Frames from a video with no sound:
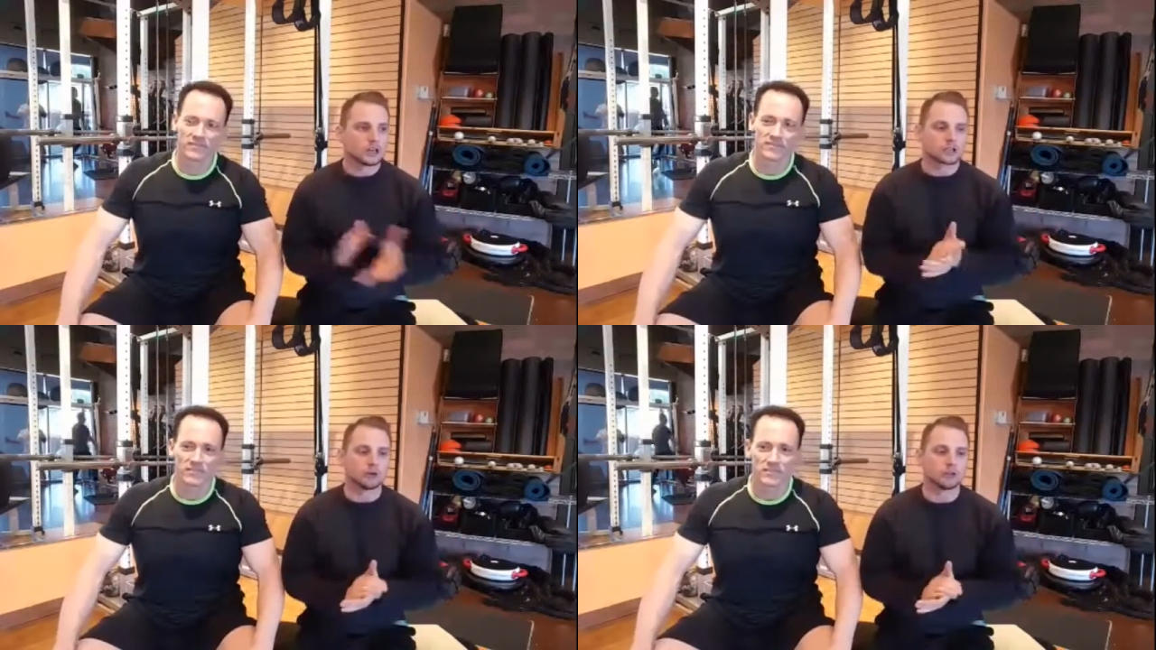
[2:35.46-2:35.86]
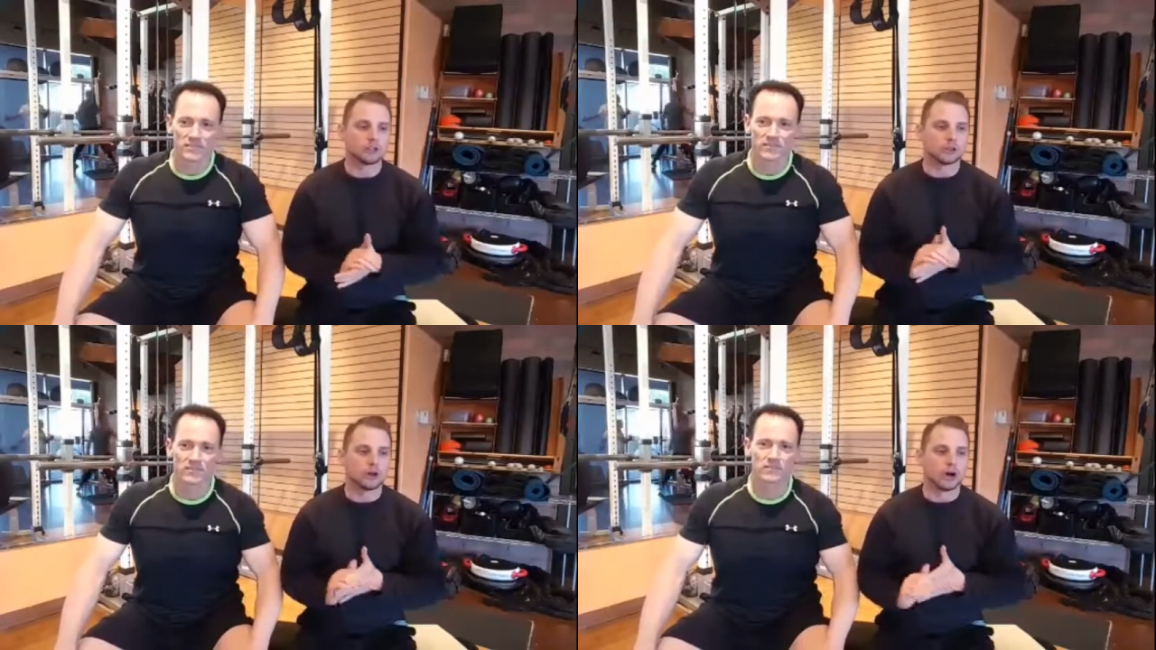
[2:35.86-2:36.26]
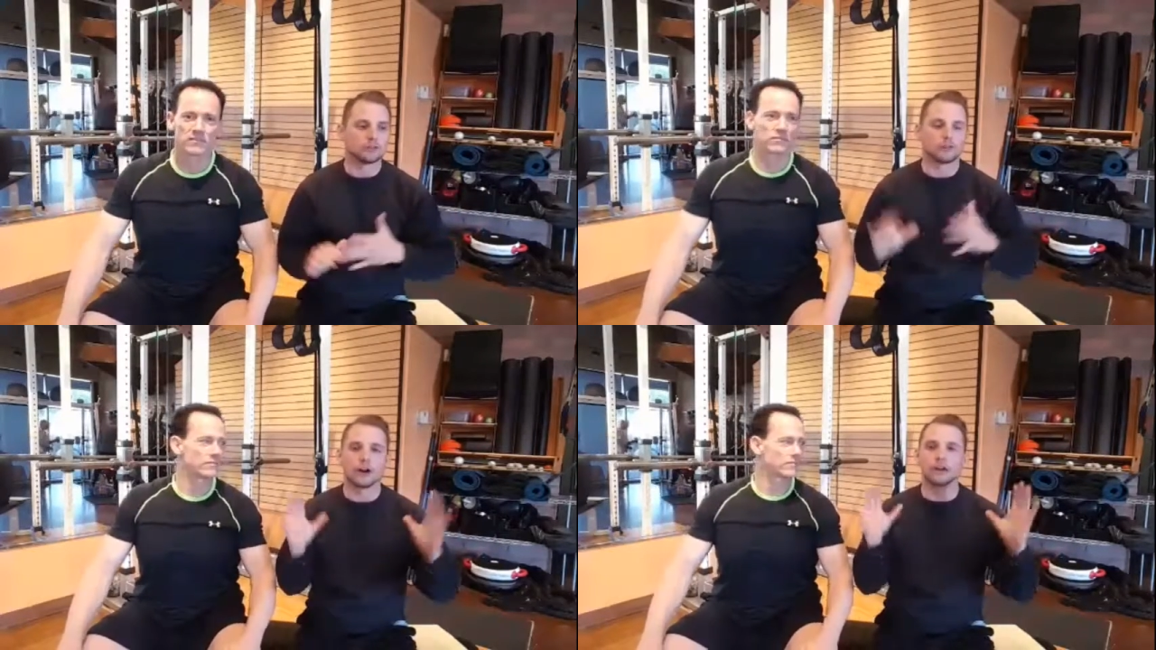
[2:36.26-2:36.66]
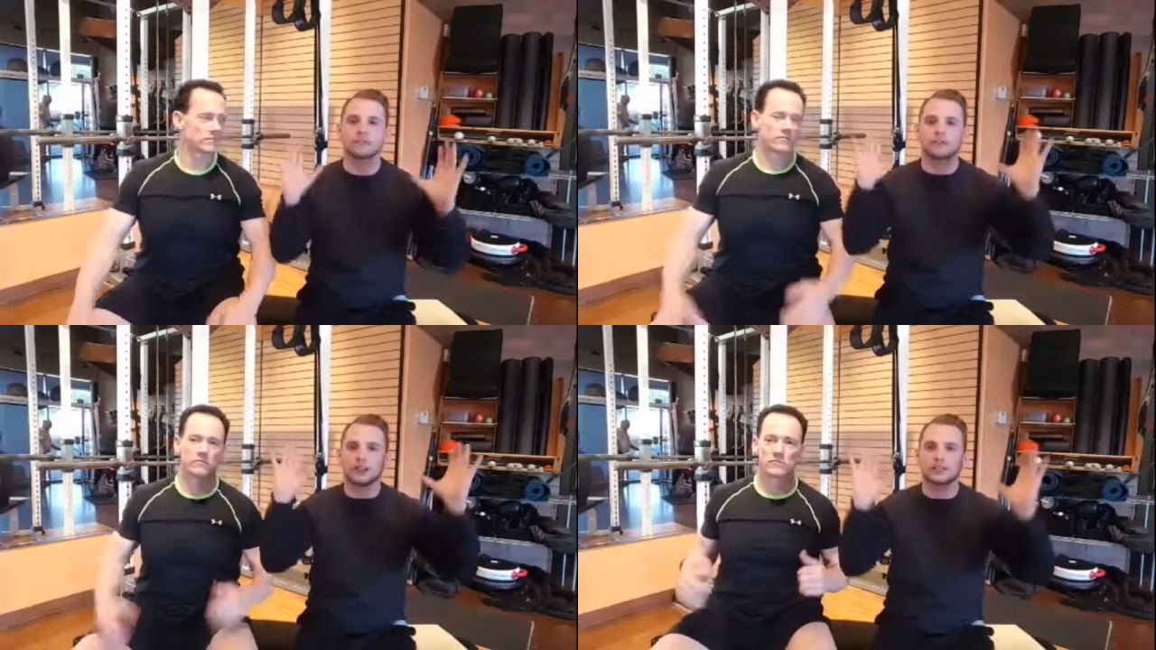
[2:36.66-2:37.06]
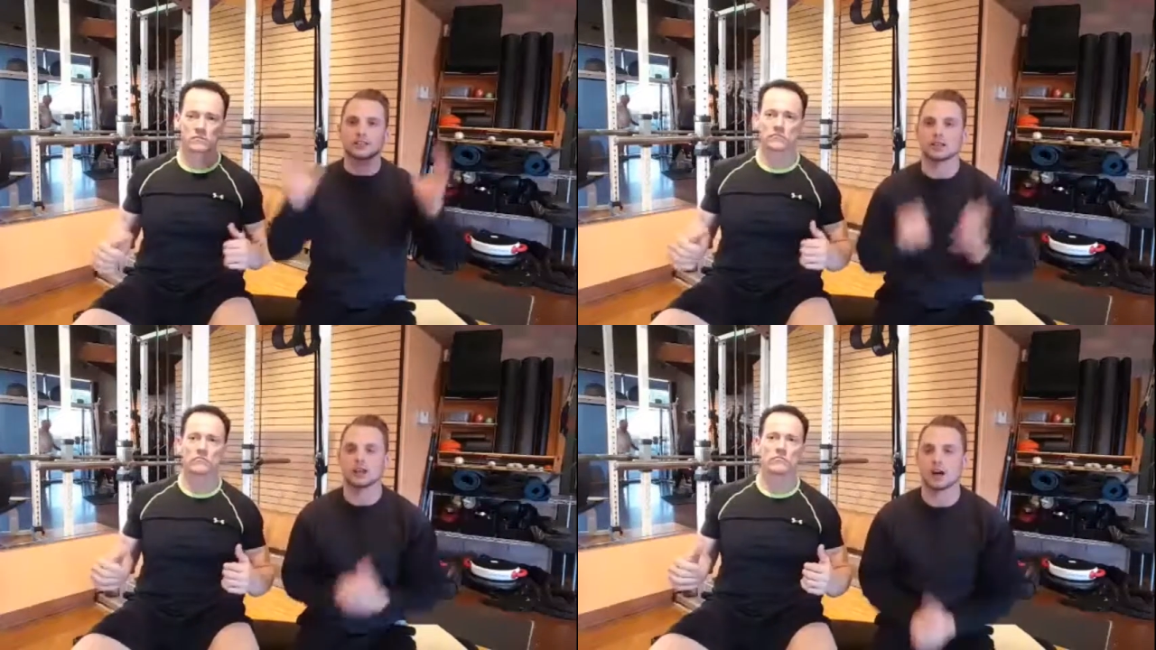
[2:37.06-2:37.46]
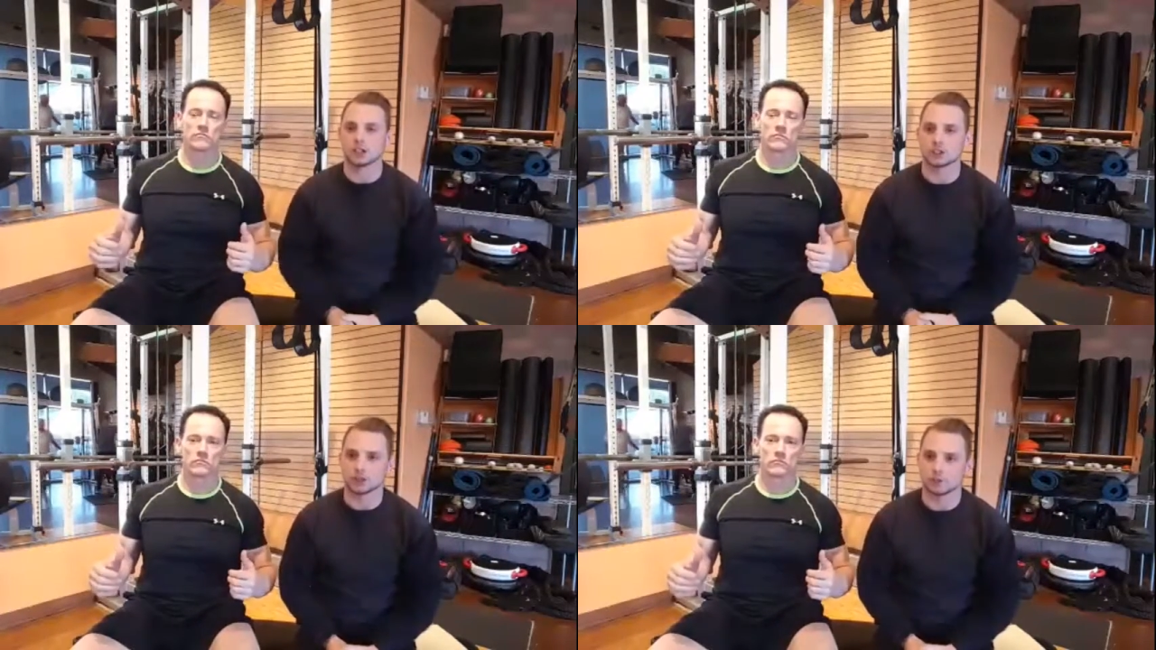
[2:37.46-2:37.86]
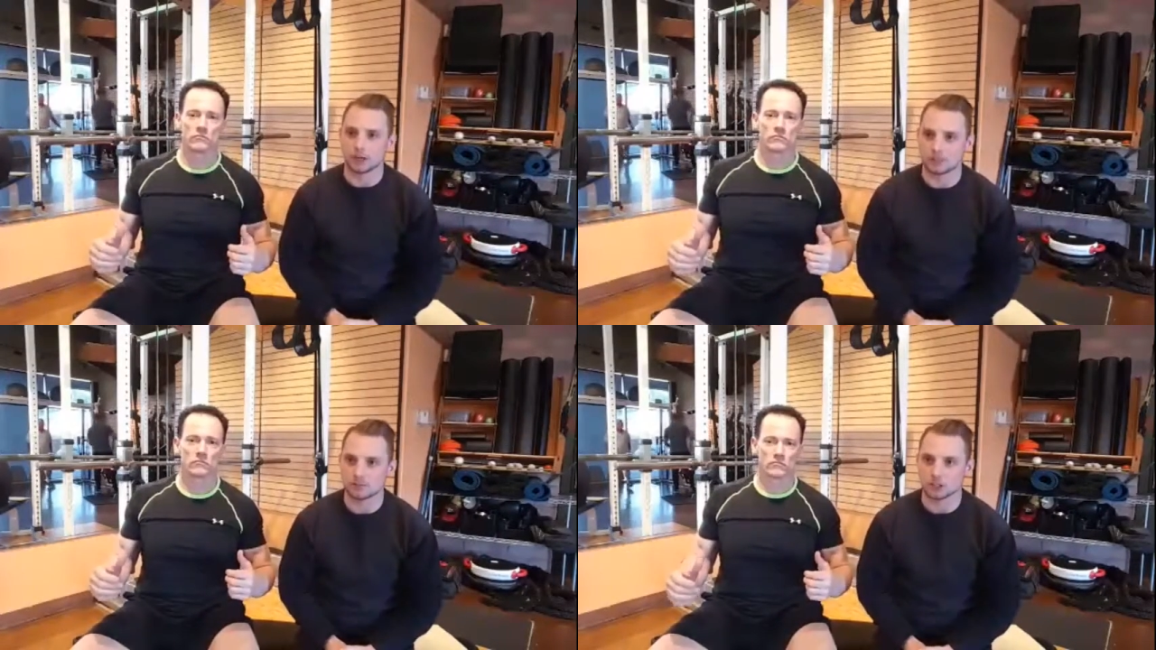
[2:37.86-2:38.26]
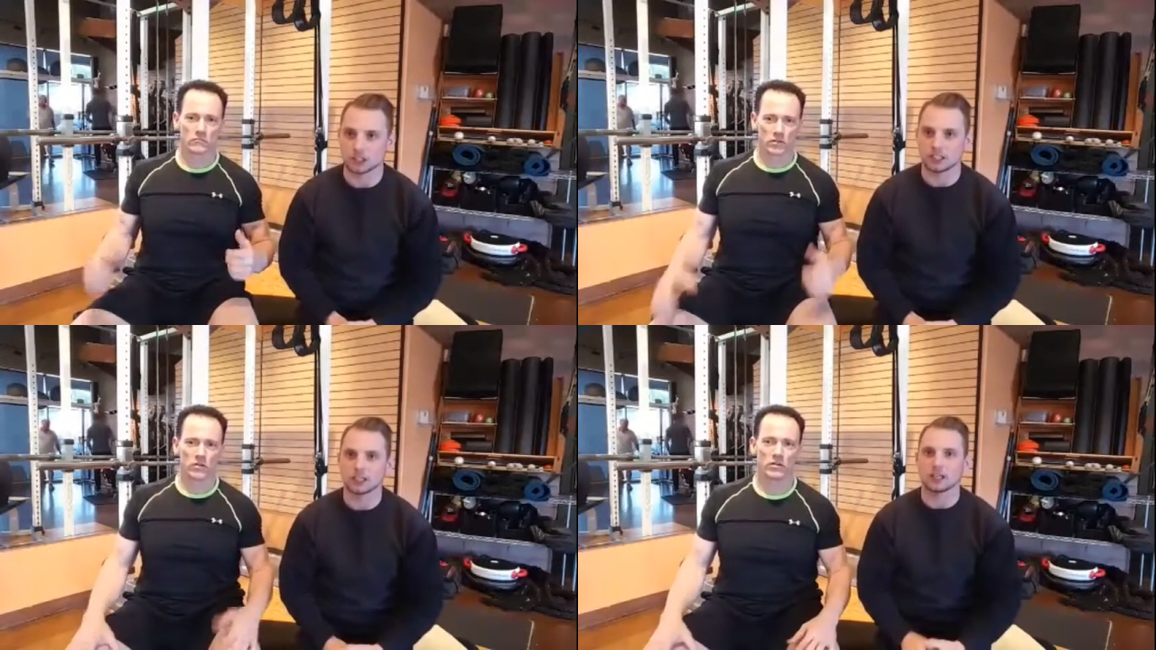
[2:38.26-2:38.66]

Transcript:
Speaker 1: So we'll do uh, front facing uh, shoulder press machine